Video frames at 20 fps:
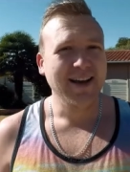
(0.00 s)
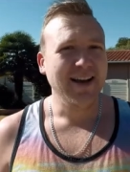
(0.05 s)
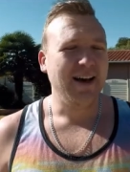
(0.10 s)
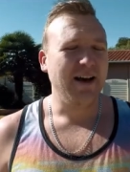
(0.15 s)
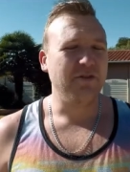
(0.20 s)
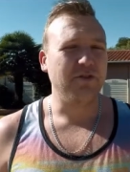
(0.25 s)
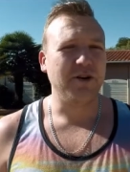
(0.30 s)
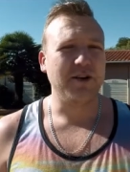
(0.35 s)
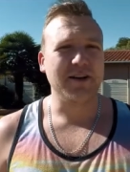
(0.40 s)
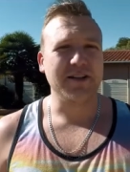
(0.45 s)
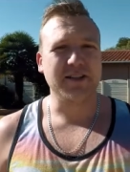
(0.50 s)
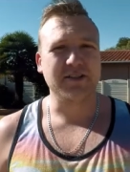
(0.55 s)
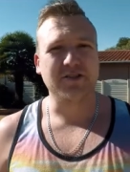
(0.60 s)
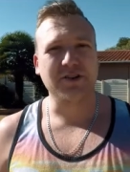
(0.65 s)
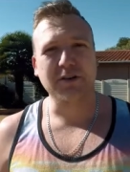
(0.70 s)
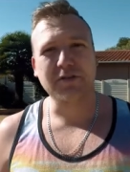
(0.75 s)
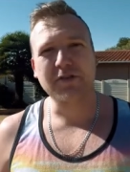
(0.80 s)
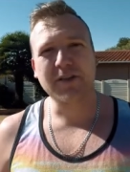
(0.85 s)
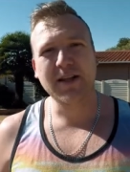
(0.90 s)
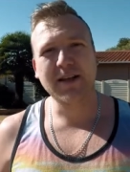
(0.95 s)
I've got us
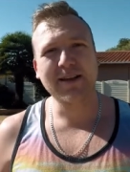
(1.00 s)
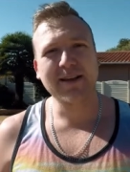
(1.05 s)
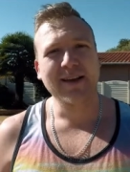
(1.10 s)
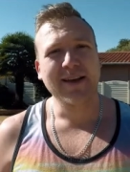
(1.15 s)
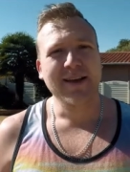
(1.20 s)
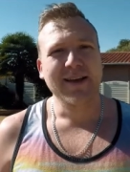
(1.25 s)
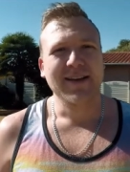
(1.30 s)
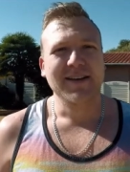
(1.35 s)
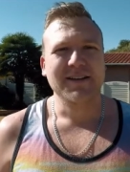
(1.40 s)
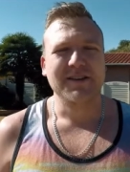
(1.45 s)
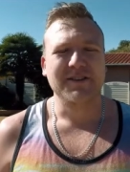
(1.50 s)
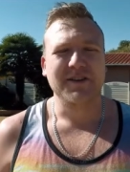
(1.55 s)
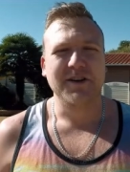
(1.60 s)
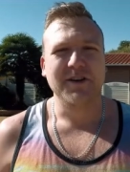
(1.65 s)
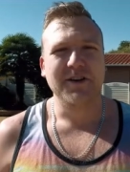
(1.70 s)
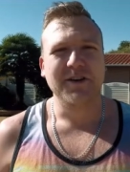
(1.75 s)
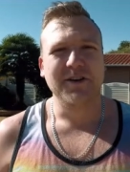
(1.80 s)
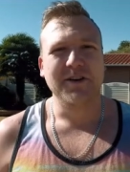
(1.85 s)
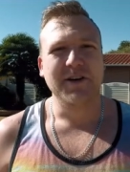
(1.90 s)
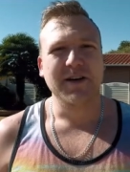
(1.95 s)
drifting.
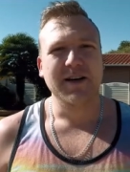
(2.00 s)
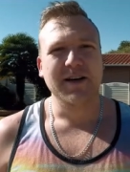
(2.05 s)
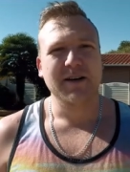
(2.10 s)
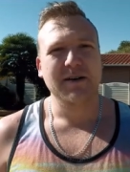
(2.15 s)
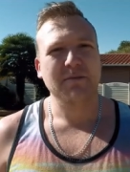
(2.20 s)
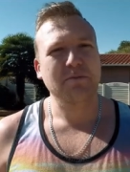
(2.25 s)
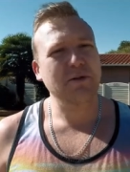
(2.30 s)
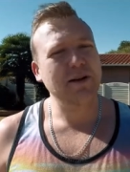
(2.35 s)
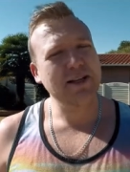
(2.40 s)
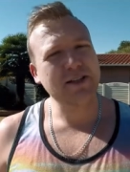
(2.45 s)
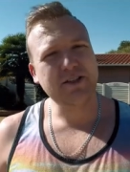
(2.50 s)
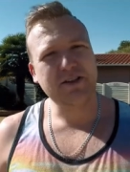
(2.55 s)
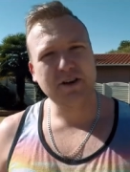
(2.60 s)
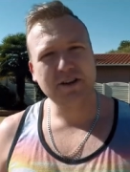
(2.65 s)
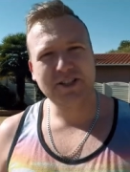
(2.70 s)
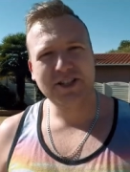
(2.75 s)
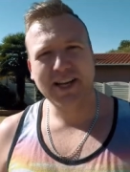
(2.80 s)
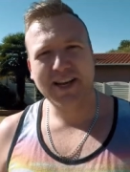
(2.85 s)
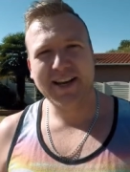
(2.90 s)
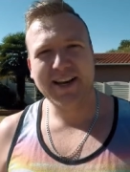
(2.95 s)
So please go
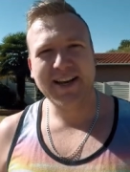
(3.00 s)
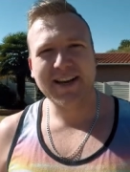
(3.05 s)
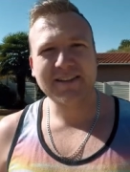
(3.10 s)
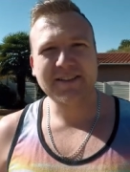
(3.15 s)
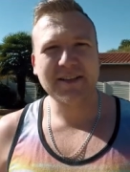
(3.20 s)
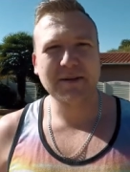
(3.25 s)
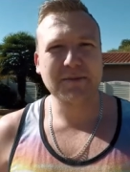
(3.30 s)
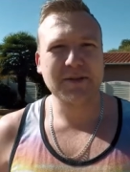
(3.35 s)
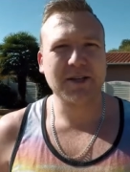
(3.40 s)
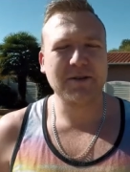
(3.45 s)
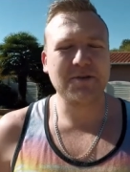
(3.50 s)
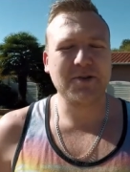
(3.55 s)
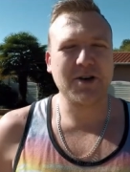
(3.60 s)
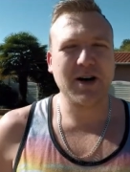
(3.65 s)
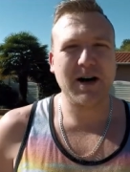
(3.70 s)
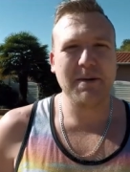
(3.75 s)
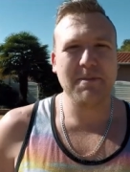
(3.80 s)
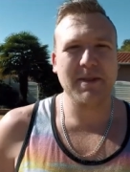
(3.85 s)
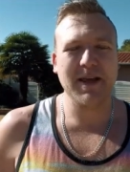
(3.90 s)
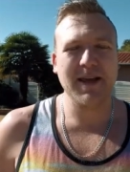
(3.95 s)
check it out and
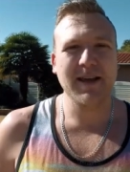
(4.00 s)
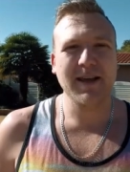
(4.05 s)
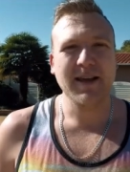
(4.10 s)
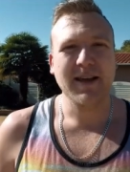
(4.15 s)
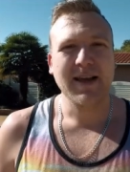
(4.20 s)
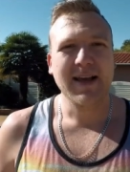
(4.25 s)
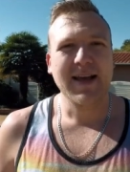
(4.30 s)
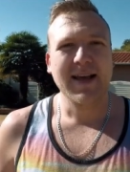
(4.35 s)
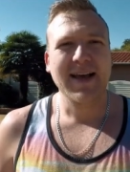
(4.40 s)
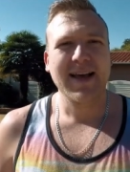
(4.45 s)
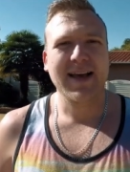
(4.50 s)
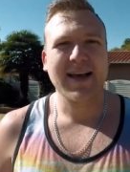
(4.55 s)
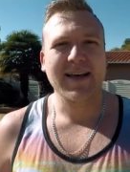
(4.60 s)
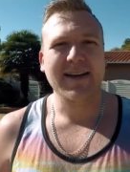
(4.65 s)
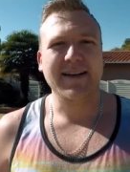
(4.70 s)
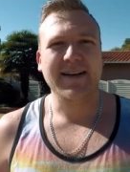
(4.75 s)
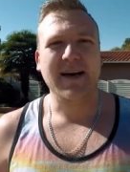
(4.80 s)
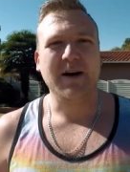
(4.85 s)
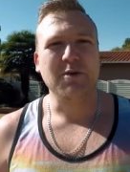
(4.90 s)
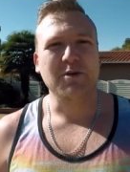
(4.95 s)
subscribe there.
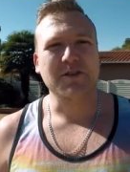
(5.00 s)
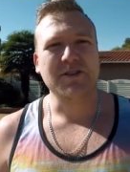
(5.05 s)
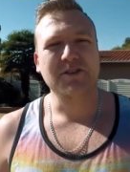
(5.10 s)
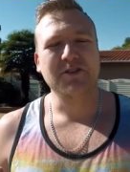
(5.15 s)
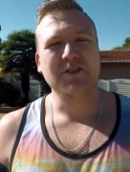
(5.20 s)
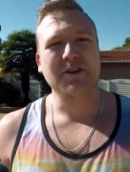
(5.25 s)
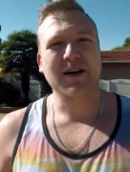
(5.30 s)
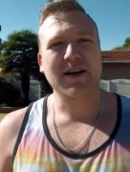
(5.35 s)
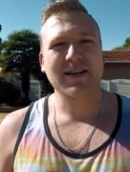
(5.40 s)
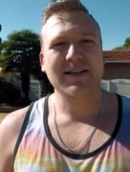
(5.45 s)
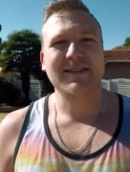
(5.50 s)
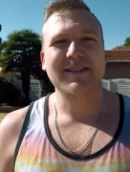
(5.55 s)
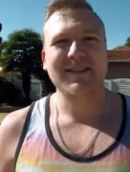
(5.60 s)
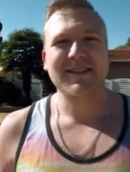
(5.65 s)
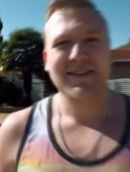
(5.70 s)
And I will see you guys